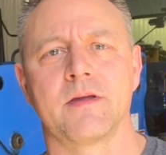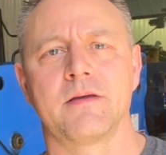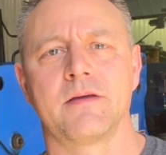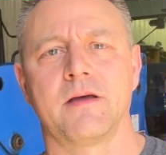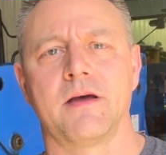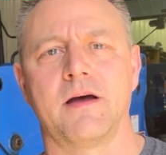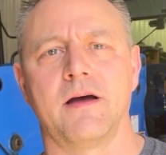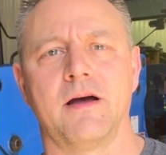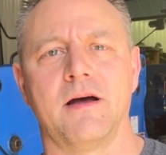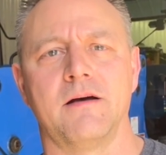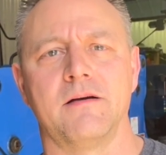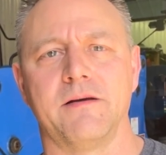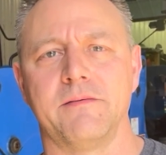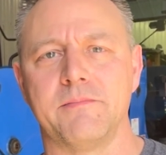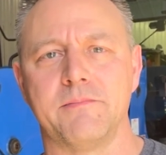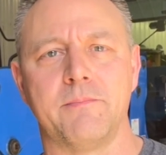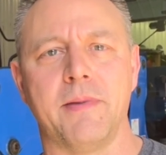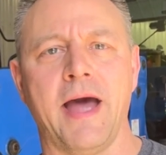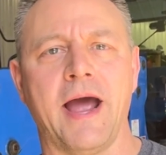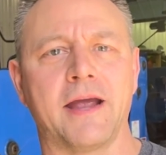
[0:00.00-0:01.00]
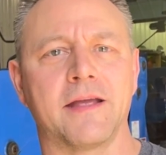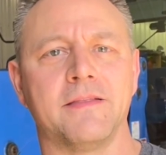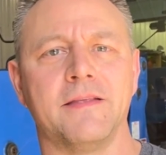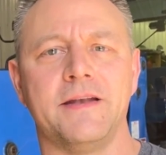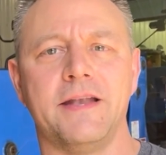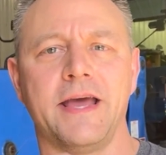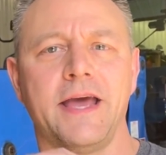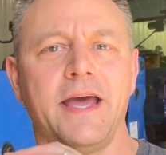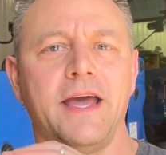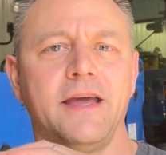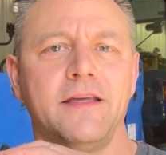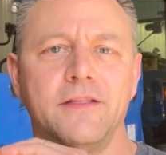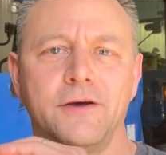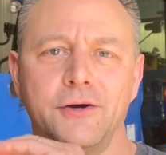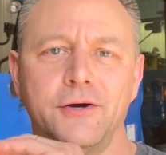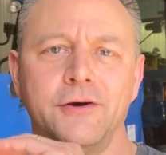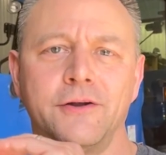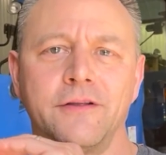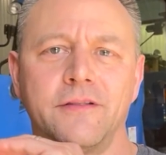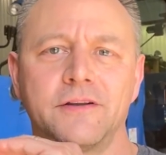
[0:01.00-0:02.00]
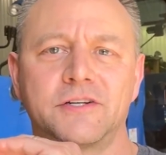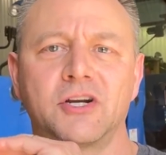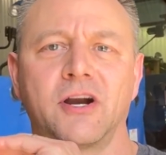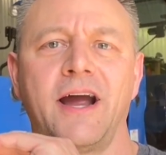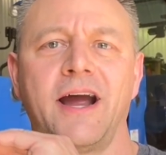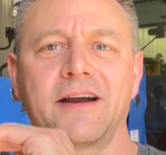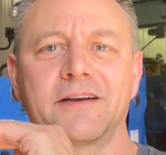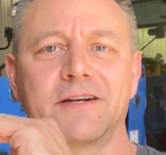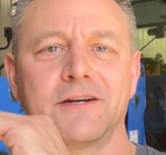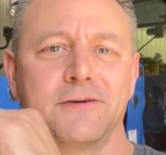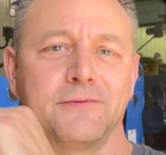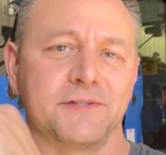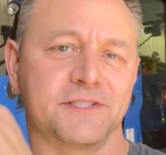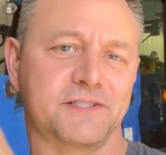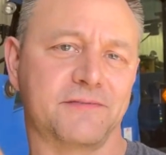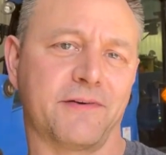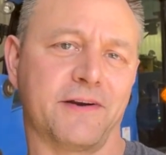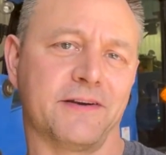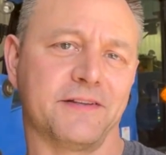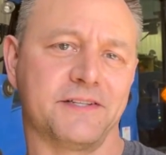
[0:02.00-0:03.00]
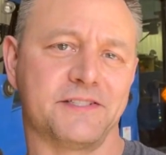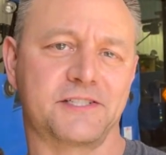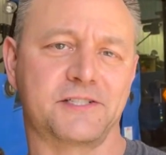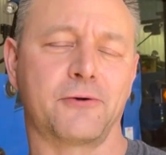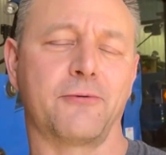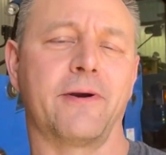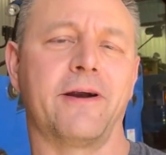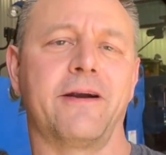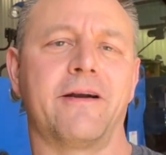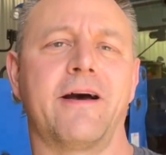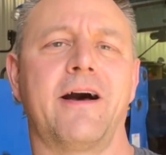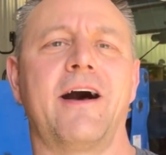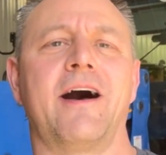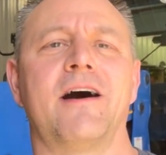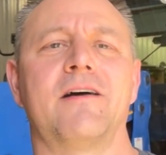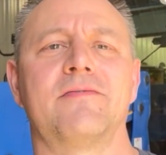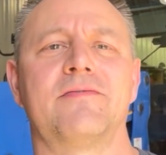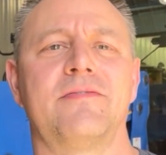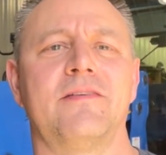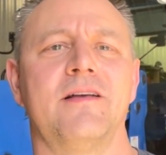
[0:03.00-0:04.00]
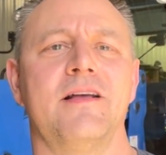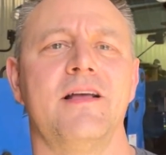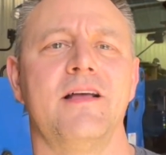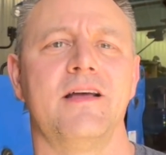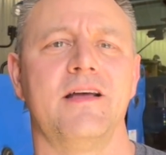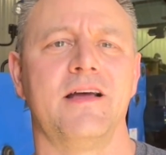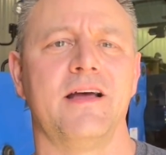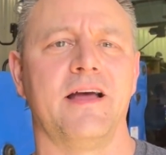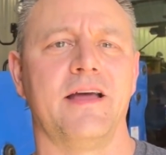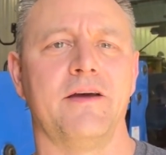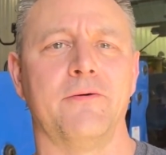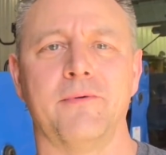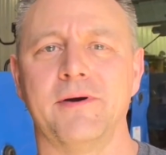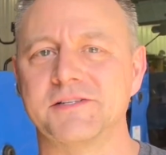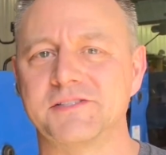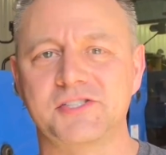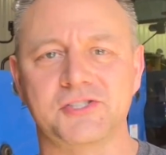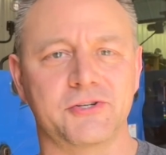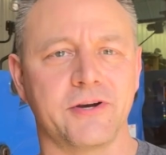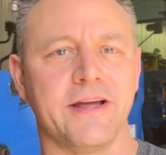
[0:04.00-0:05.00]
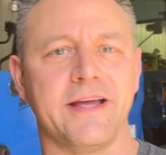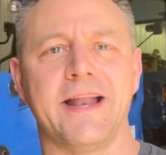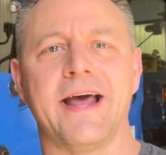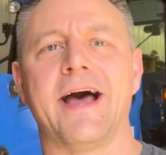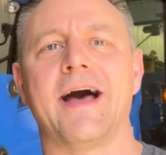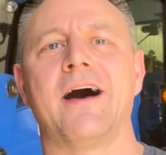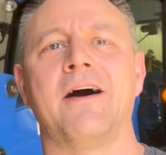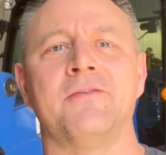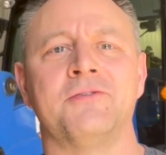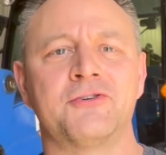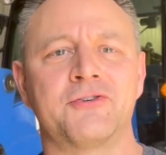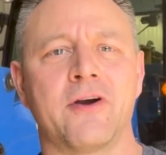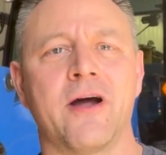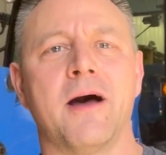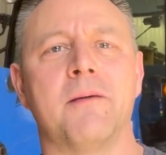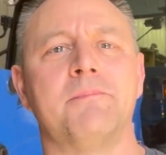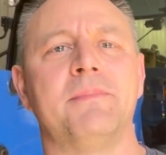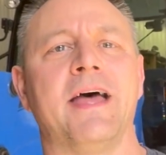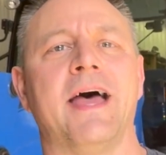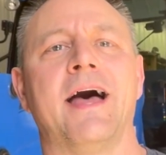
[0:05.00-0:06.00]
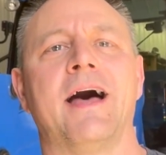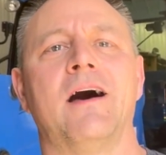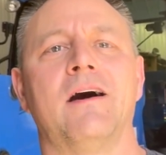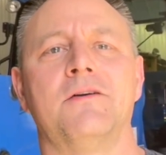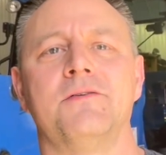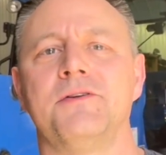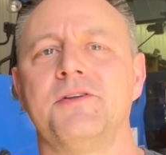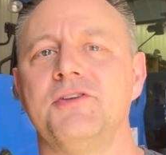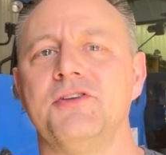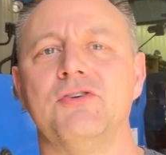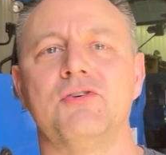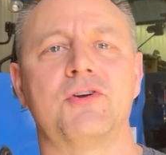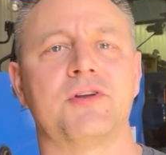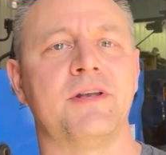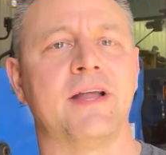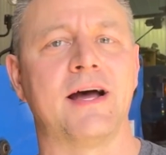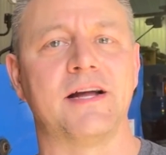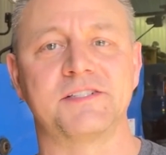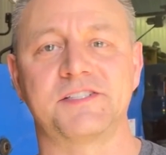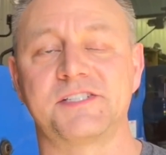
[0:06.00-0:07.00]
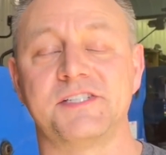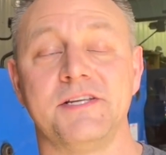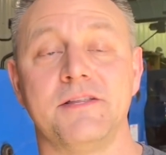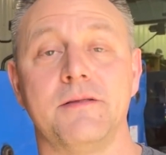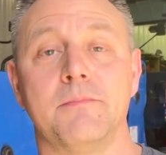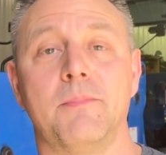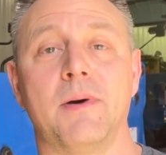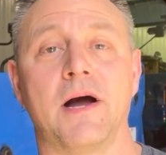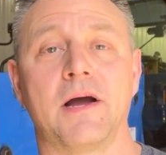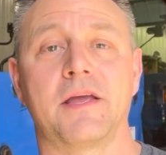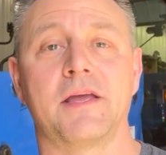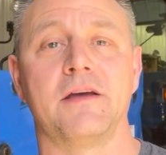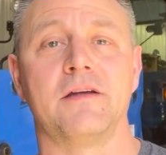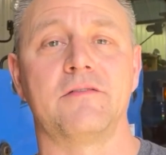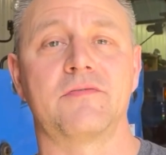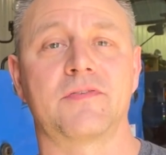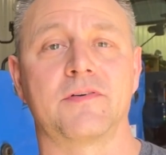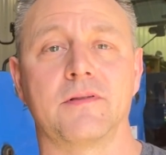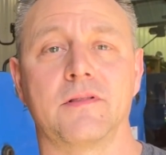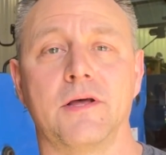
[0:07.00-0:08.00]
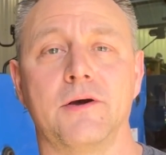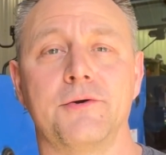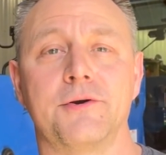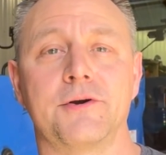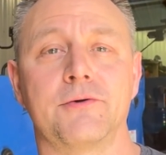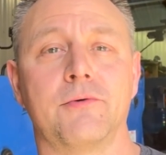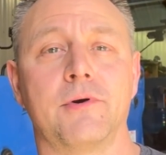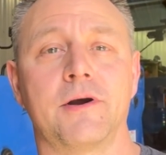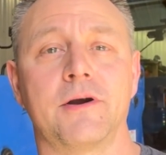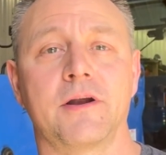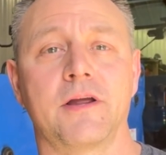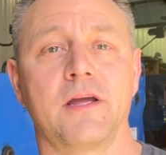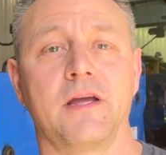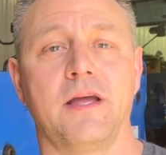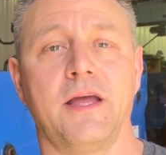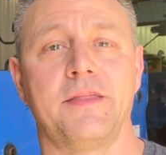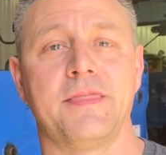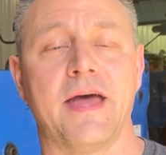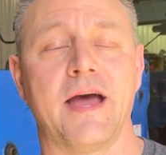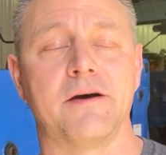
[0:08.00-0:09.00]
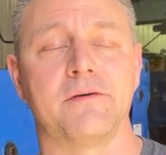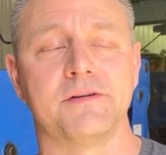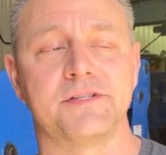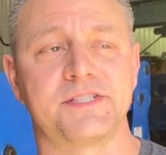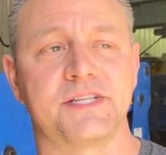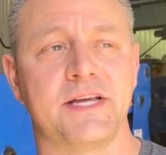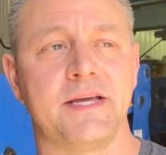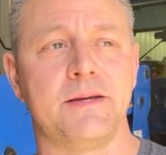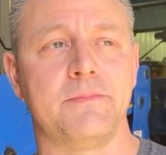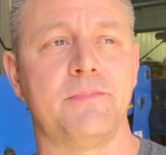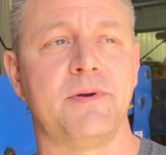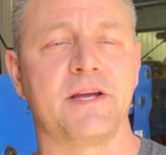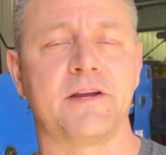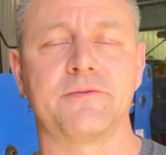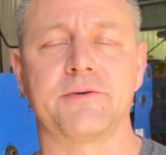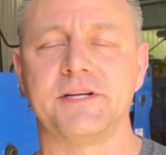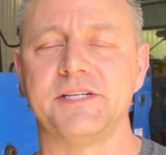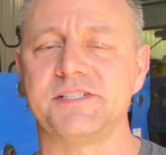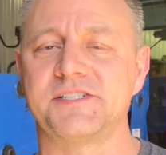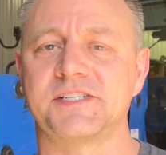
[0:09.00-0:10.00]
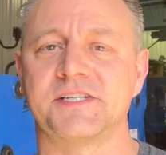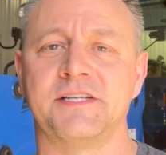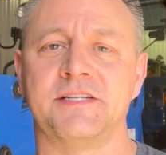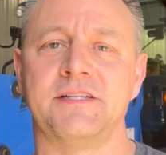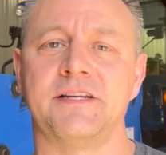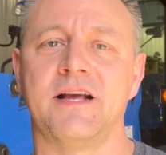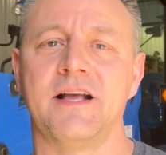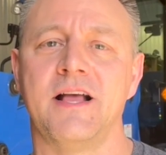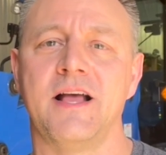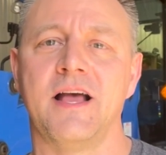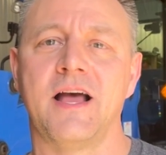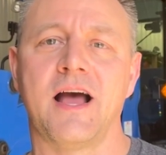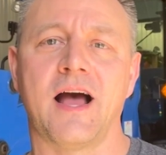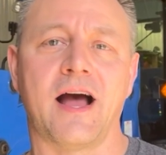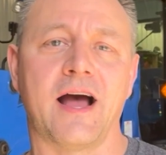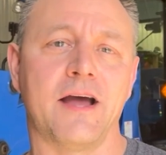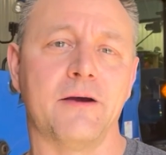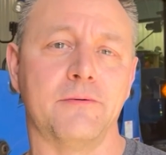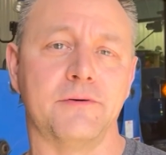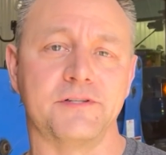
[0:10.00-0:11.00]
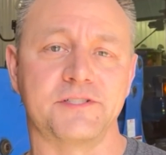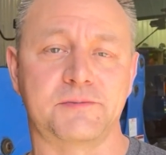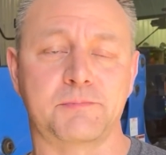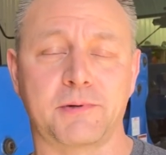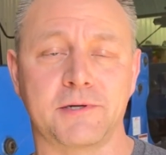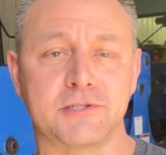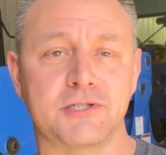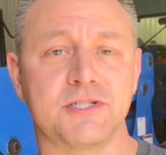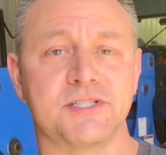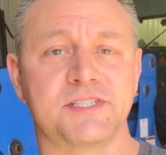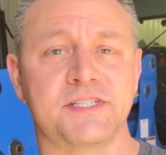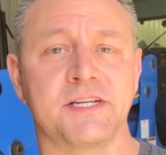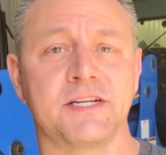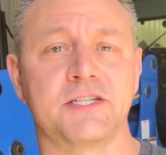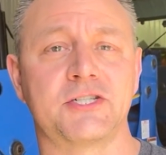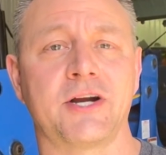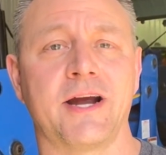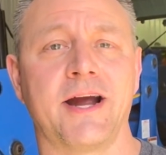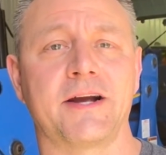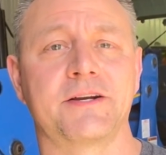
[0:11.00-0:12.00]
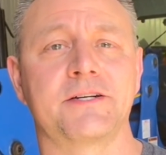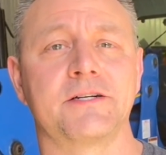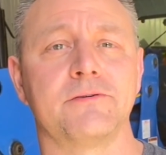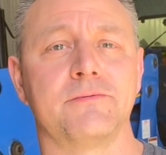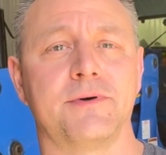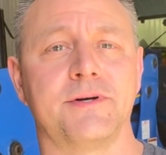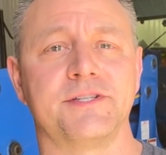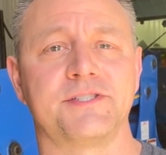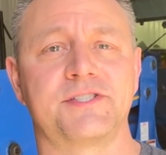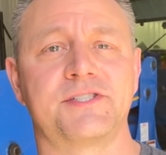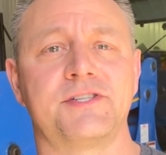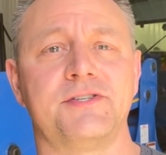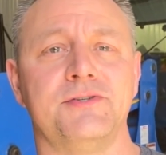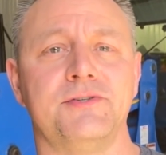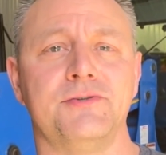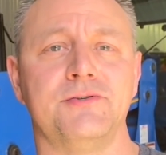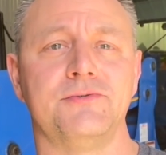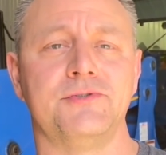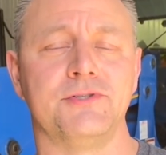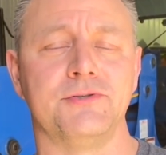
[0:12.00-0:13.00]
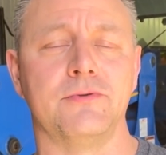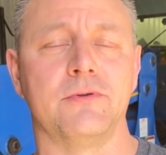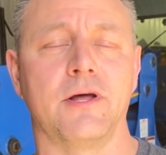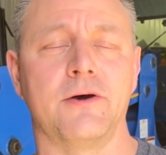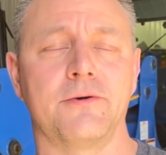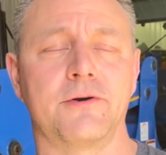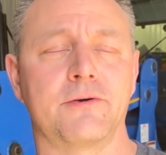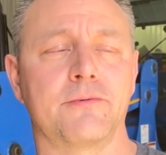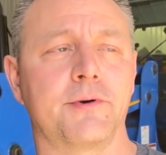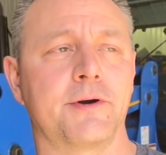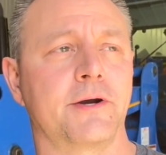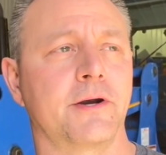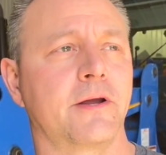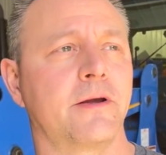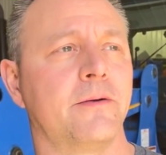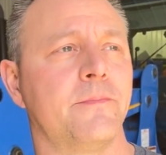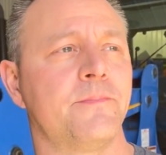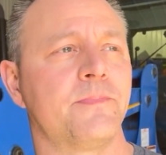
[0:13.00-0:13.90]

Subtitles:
Back in the day, the hood of the tractor was fairly squared off. It went straight out and dropped down. You could not see the bucket for loader work, and that was a big reason I was purchasing a tractor, was to do loader work.